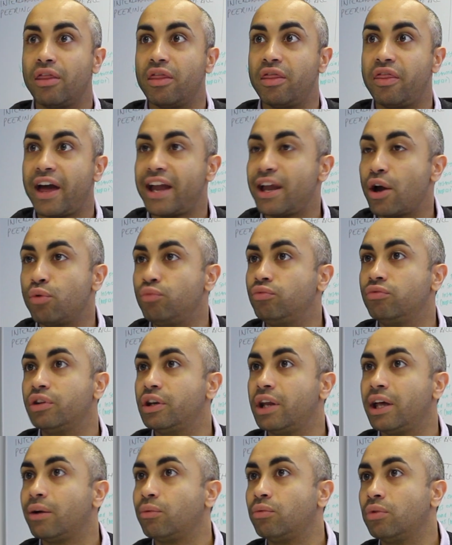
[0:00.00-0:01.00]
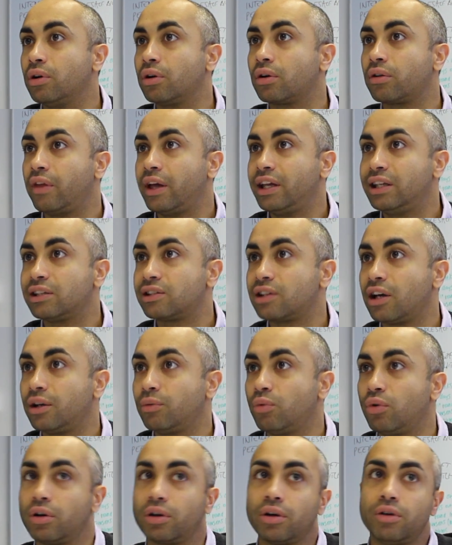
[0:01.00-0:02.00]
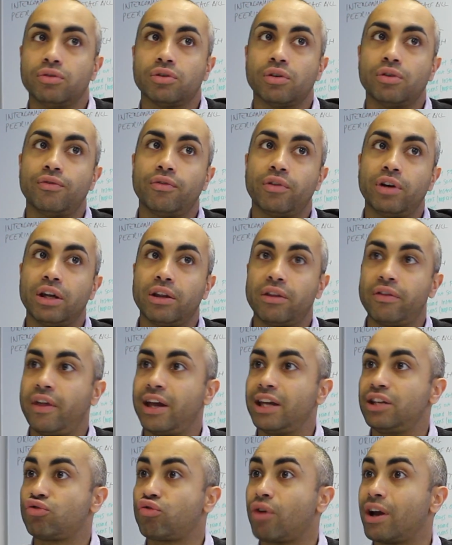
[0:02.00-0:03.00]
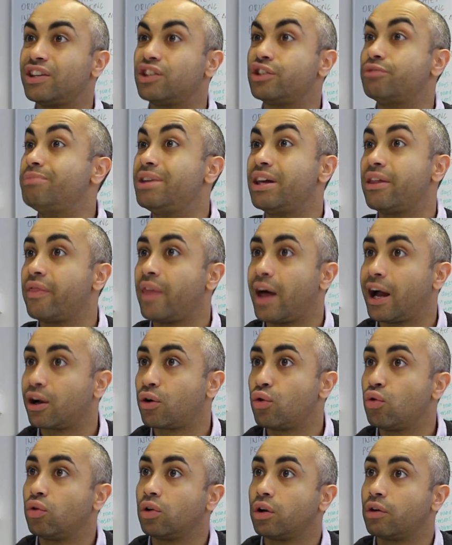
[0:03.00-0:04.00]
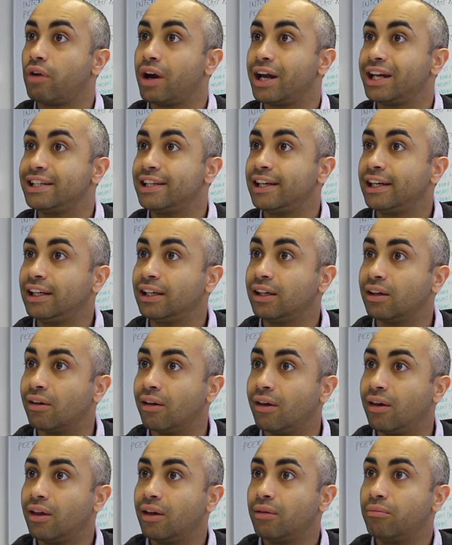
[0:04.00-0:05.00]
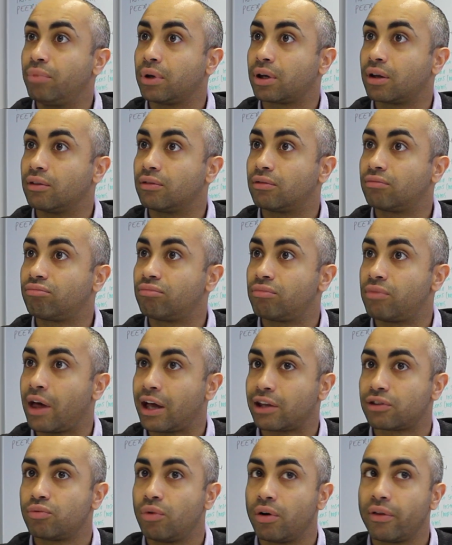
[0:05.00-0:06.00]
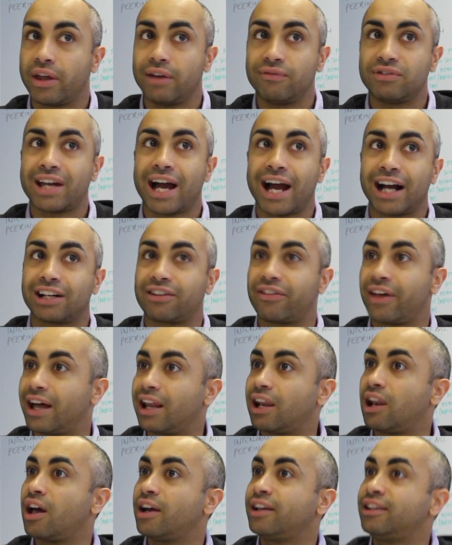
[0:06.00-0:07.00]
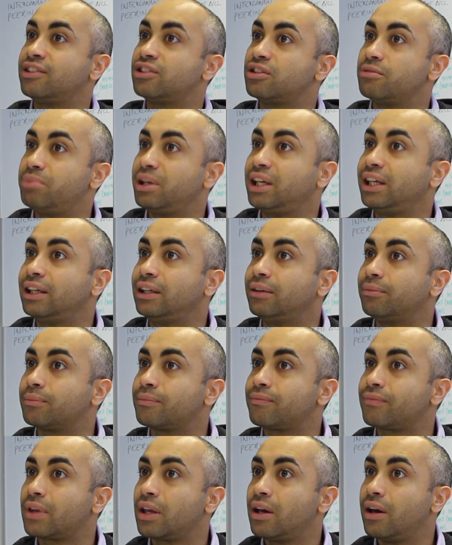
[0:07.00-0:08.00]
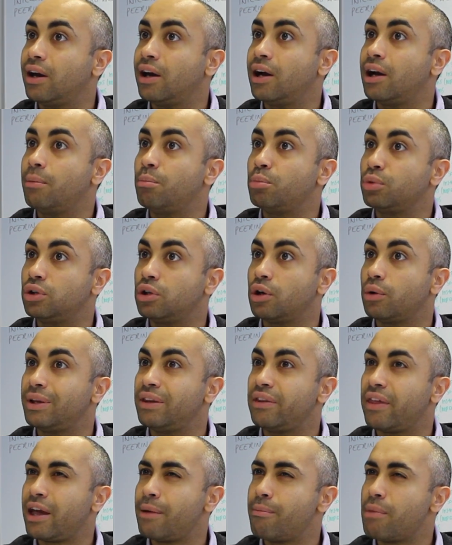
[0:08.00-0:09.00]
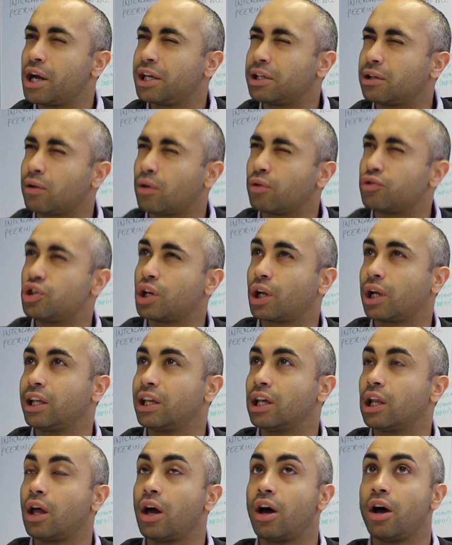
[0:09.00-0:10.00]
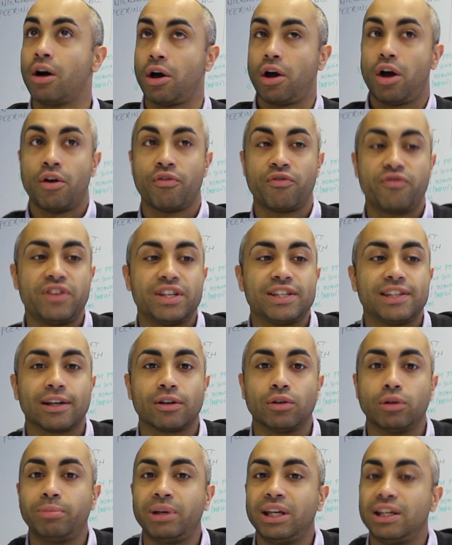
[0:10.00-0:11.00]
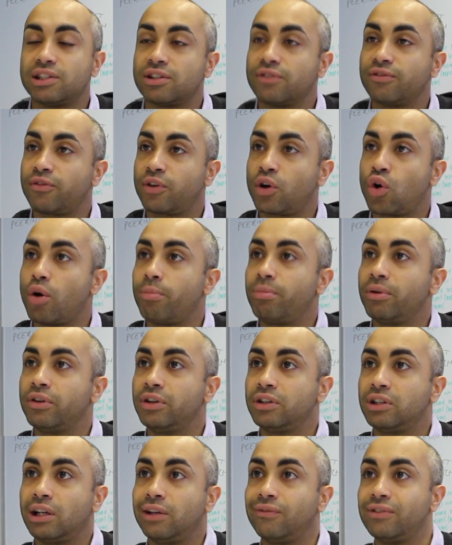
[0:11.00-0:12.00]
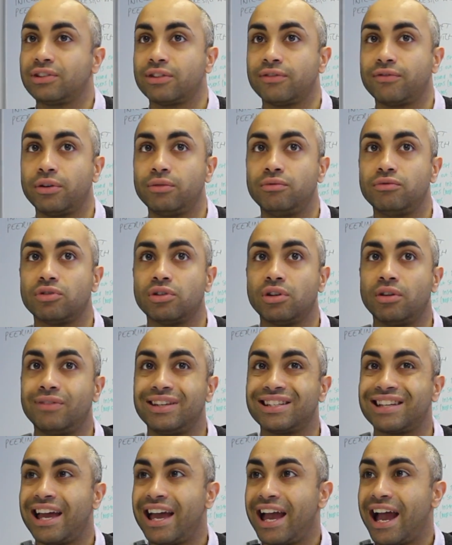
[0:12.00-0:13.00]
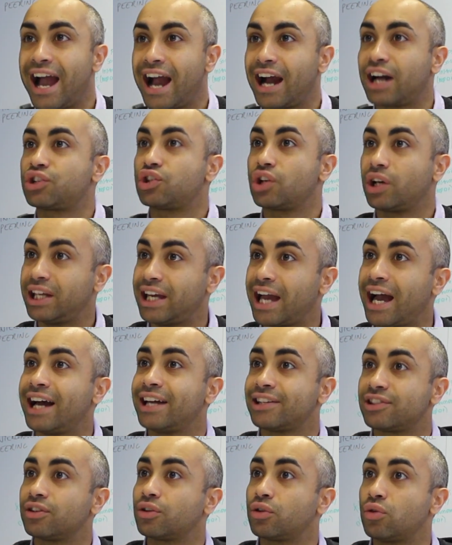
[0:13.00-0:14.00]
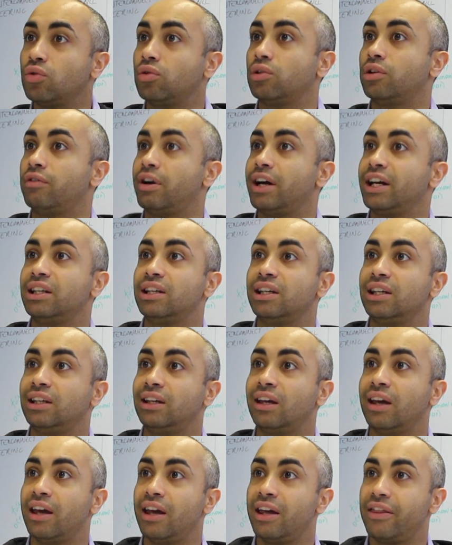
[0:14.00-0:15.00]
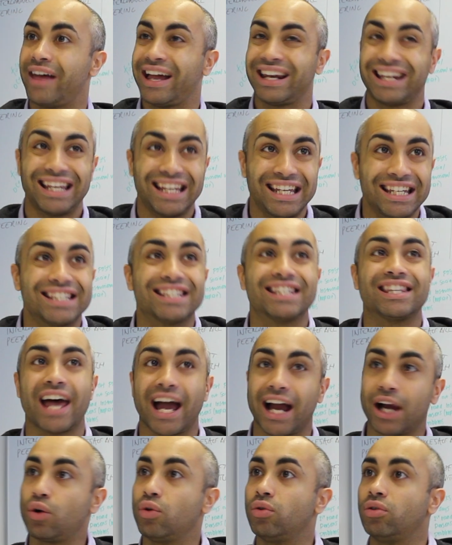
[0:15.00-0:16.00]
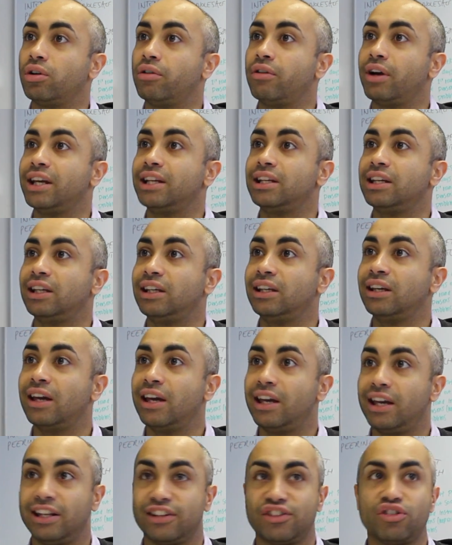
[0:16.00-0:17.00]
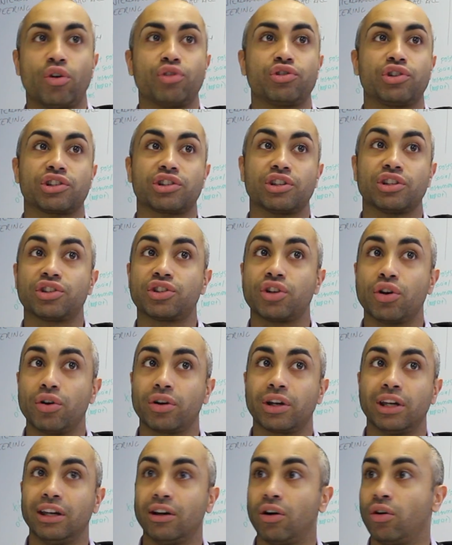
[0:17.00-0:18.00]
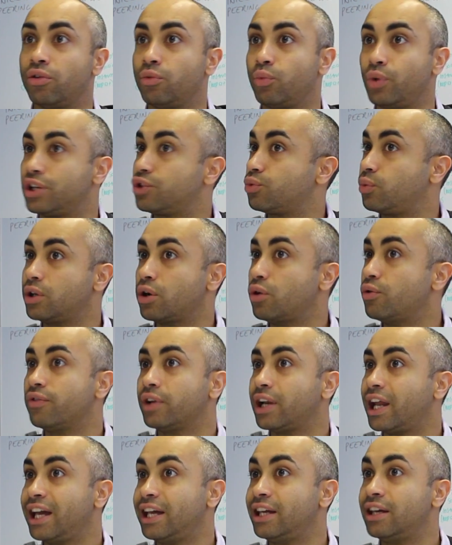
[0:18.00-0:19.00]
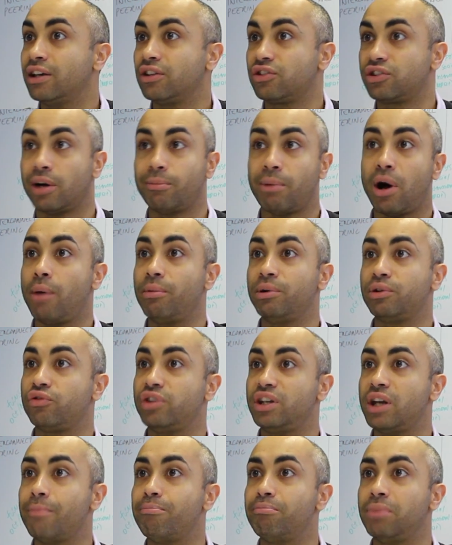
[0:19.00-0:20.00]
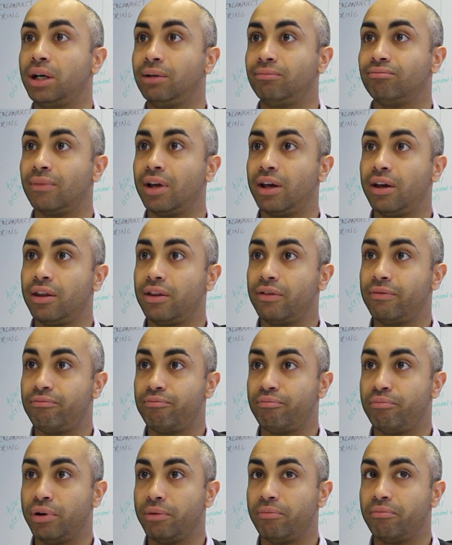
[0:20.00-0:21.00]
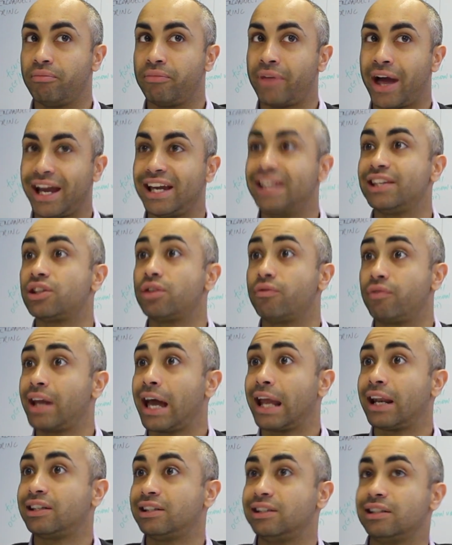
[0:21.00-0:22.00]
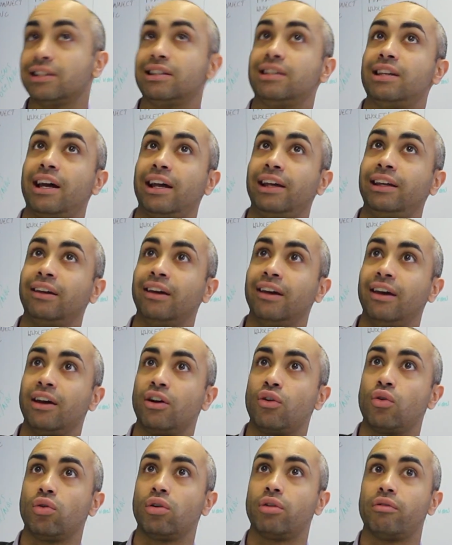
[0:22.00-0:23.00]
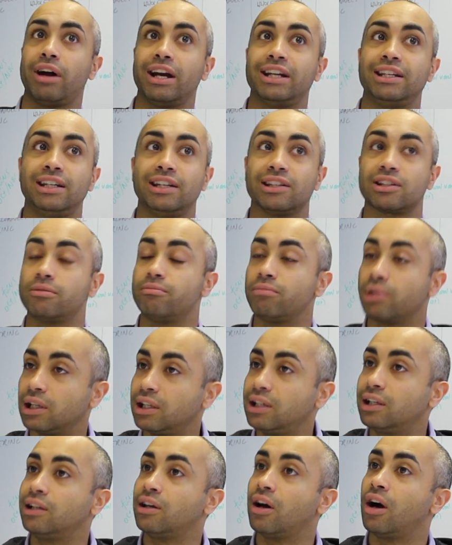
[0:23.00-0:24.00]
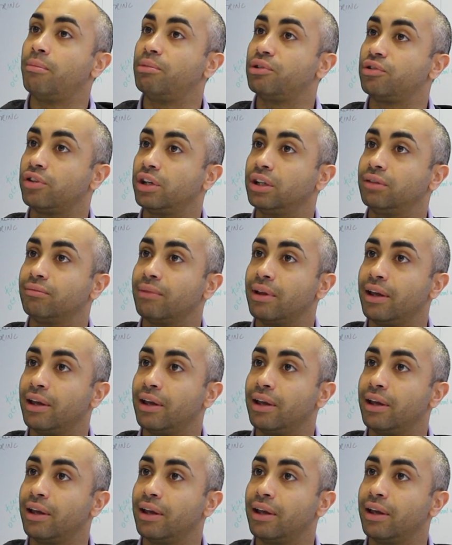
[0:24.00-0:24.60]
they own the network, they decide what goes over it, they transmit that caller ID because that's what they've tagged that line to be. In their mind, logically, a physical piece of copper that delivers a phone service actually has a caller ID. That is that caller ID. It's not just a circuit on which we overlay some arbitrary number, but that is the reality today. Caller ID is completely arbitrary.